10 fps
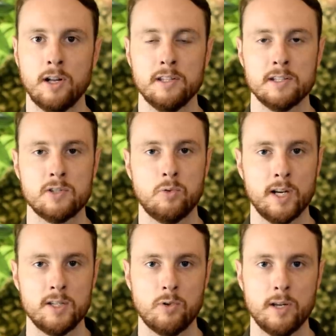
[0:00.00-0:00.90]
for on this
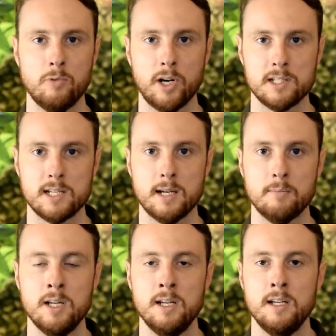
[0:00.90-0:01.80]
2021
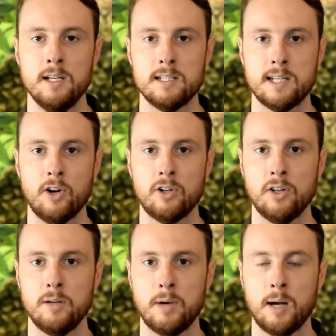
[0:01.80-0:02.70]
exam is
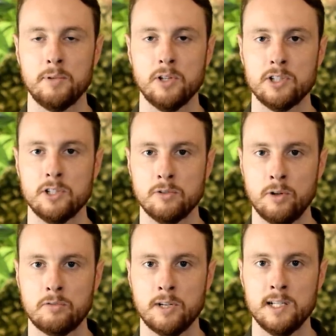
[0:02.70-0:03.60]
calculating population
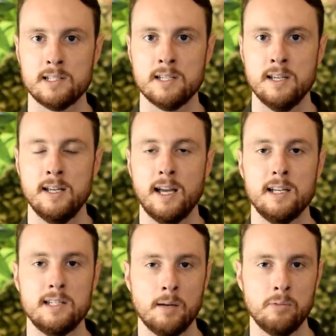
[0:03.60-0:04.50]
growth rates
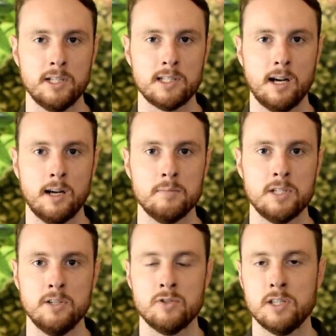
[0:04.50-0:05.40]
and doubling
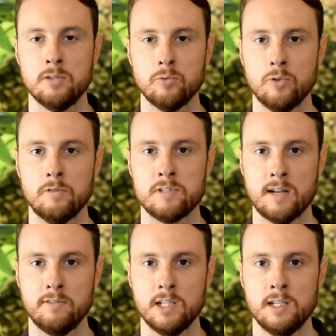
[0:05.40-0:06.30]
times using the rule
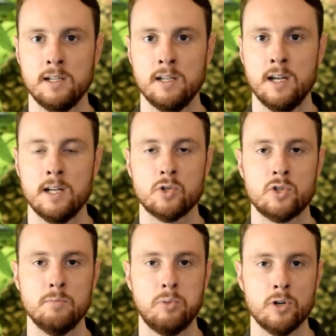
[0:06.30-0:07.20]
of 70.
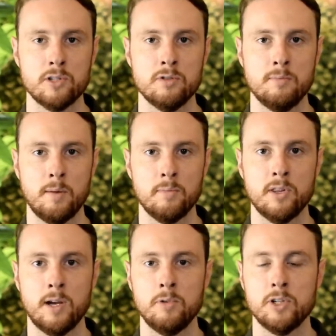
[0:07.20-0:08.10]
So it's important to
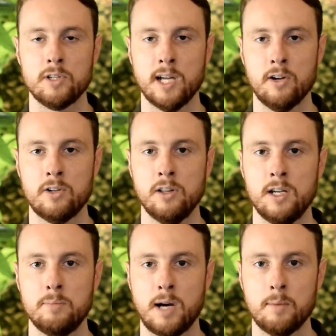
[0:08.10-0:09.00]
remember that when you're
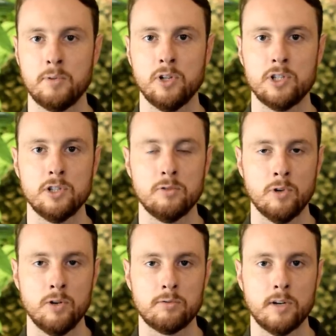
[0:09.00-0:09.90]
calculating population
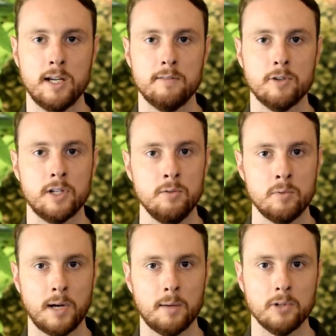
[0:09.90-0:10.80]
growth rate for
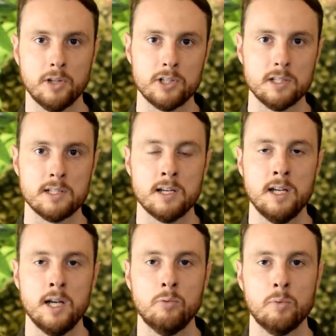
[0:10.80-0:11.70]
human populations,
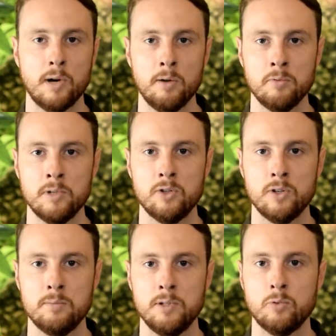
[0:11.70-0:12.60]
we're probably
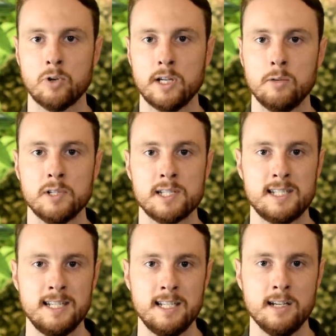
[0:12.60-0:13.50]
going to be working with
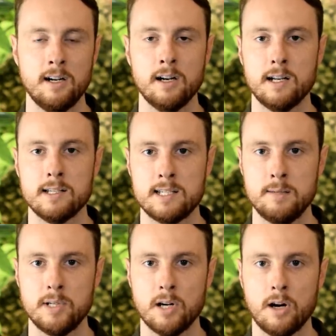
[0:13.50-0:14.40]
CDR and
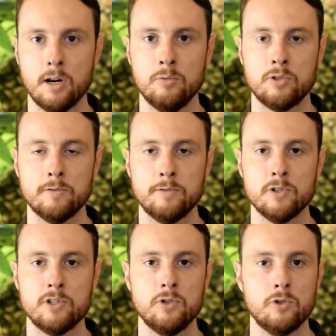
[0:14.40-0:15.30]
CBR, which
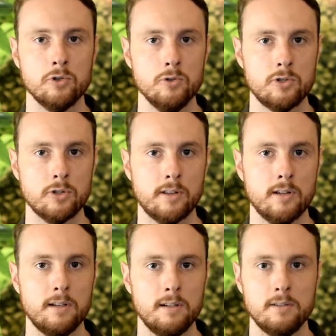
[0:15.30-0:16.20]
refers to crude,
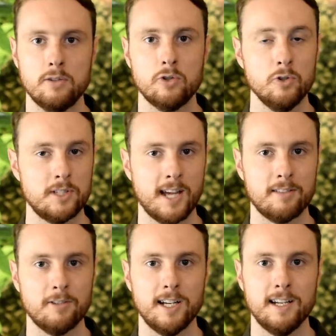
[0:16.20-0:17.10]
dearth, crude
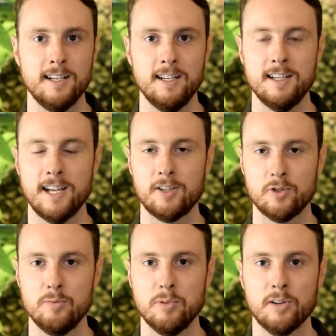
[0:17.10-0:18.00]
death rate
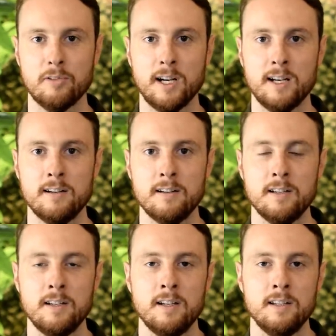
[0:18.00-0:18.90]
and crude birth rate.
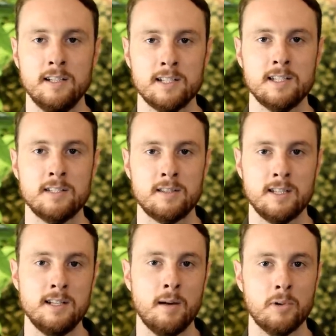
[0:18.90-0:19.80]
This
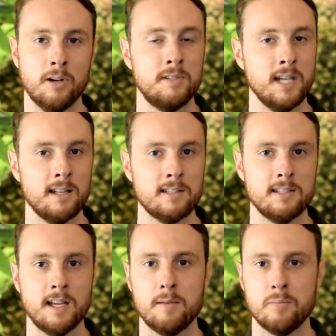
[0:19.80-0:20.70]
is the number of
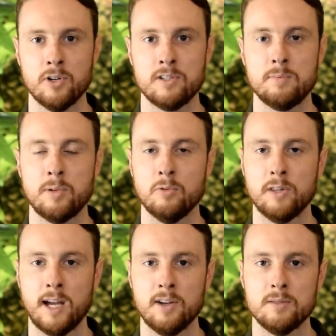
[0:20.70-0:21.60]
deaths and births
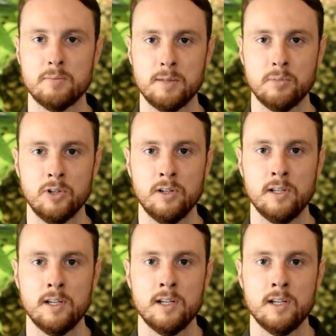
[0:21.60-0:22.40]
per 1,000 people.